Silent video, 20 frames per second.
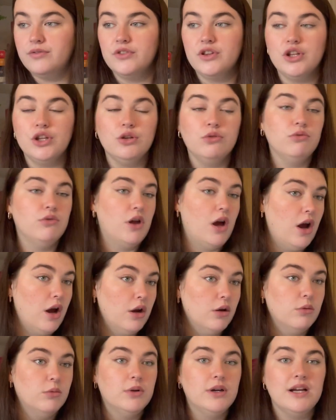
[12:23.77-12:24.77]
that you
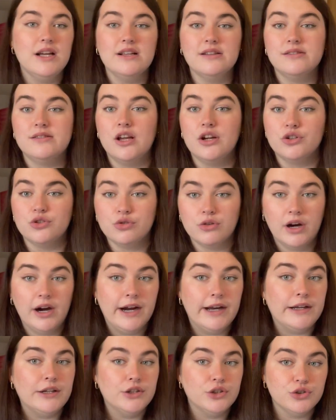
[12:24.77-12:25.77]
know is a
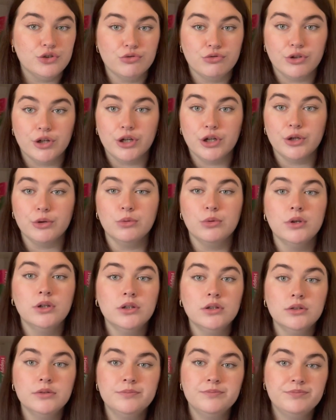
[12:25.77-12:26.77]
tried and true.
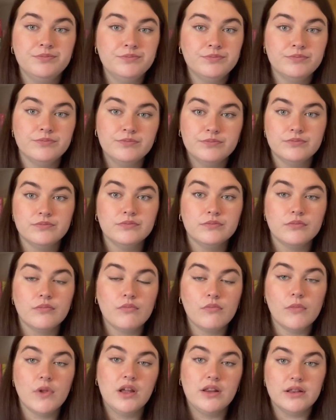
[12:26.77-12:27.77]

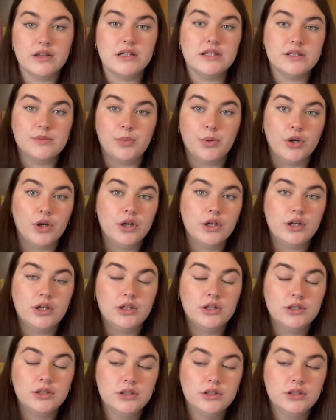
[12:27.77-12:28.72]
This book,